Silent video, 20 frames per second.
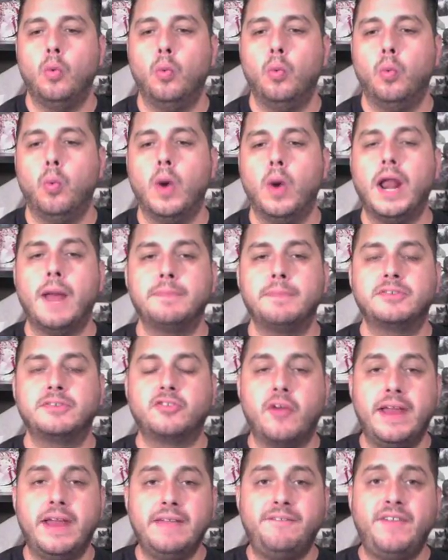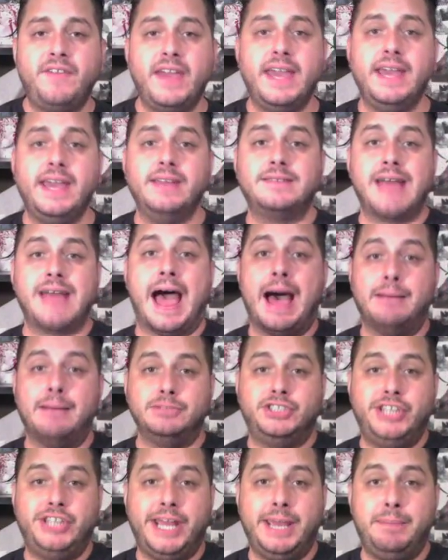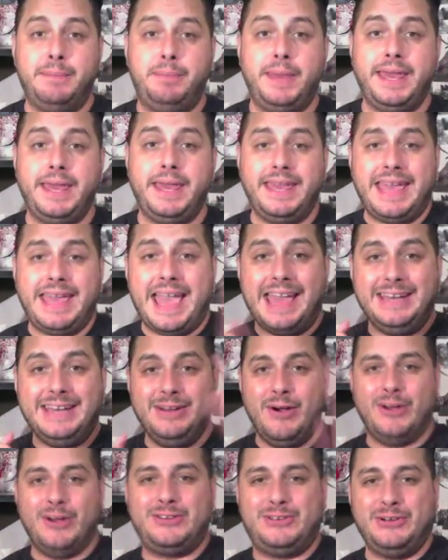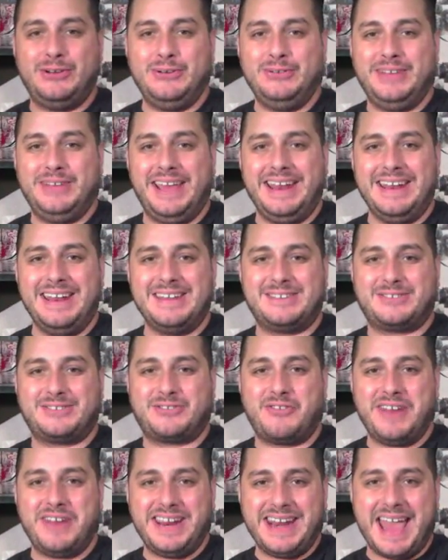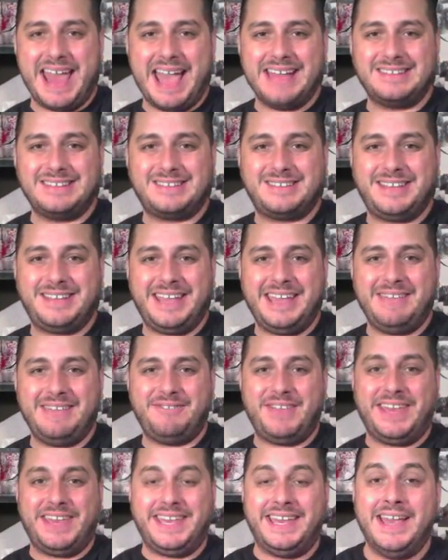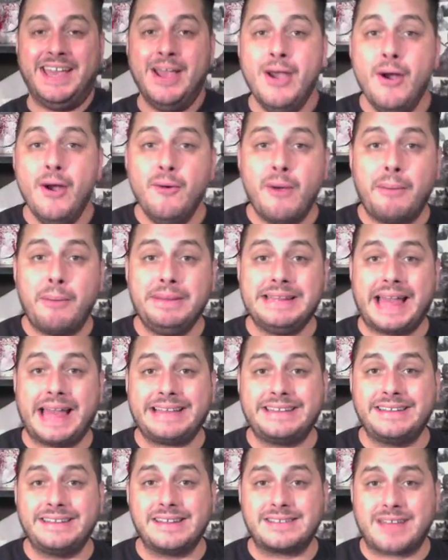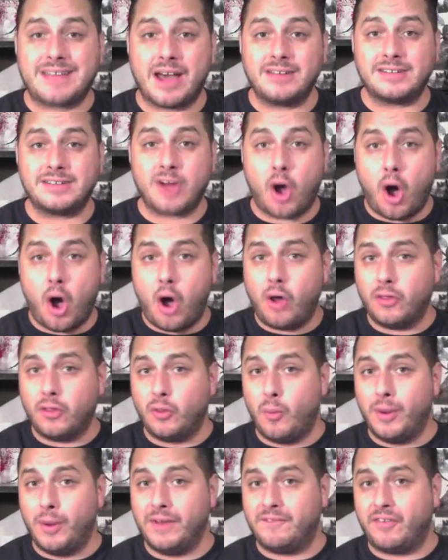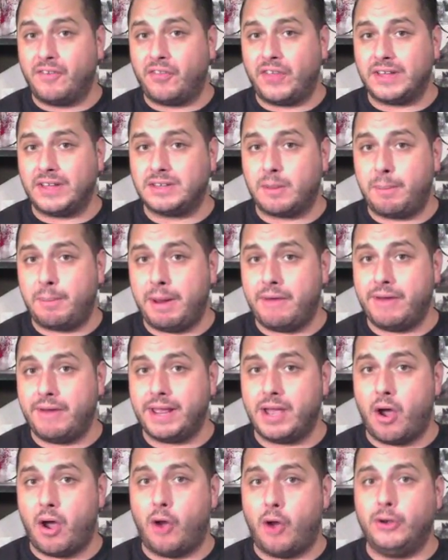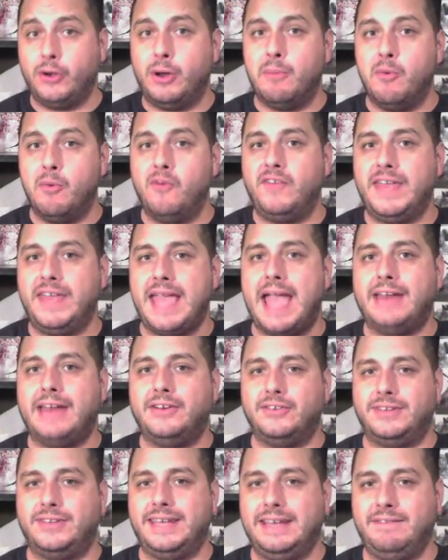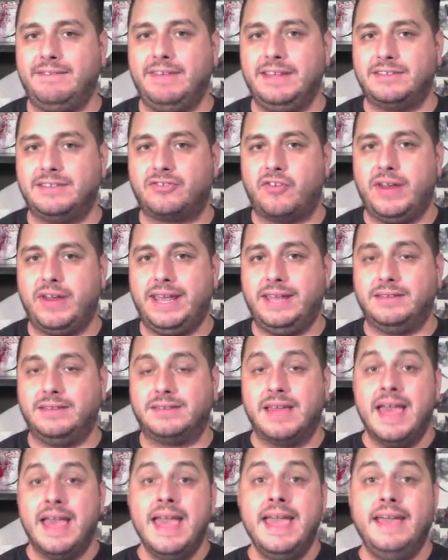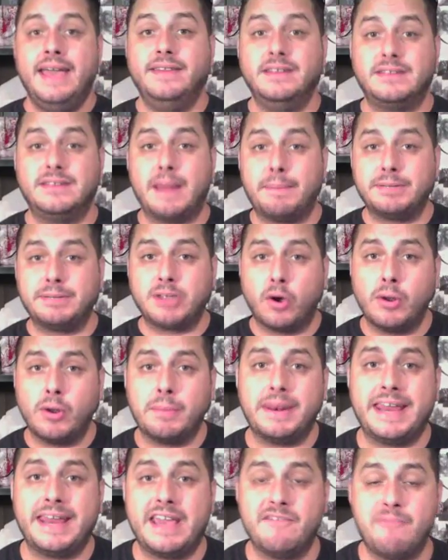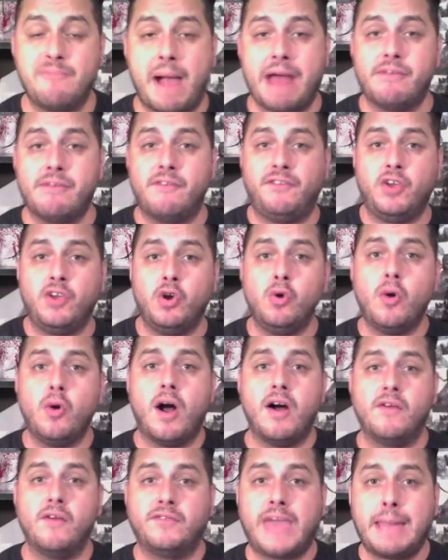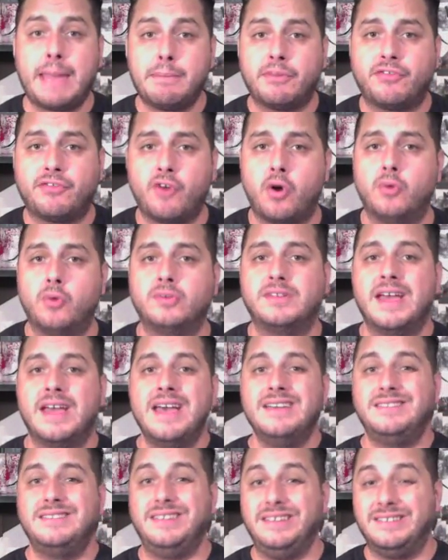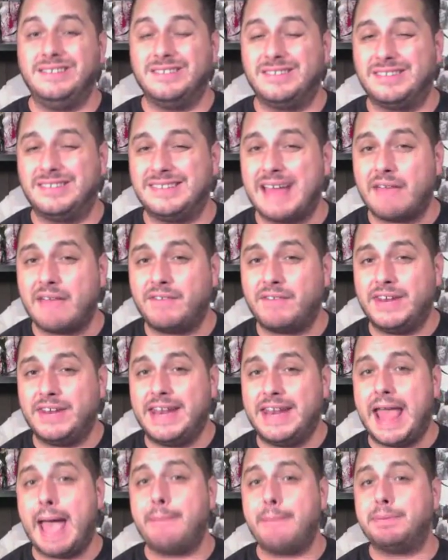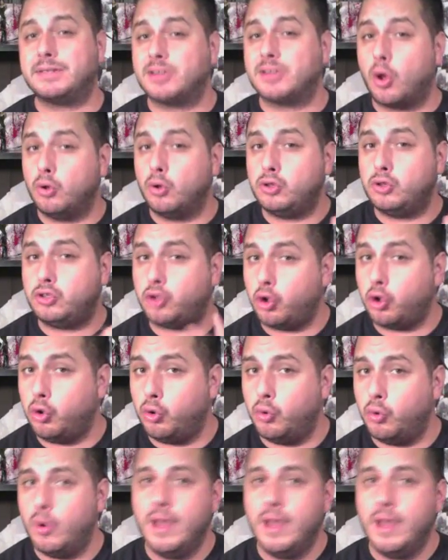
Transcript: What up, Screen Fiends? I'm GB, and you're tuned in to Screenheads TV, where we like to discuss all the wonderful things appearing on your movie and your TV screens. In this episode, I'm going to give my review of Game of Thrones, Season 7, Episode 2,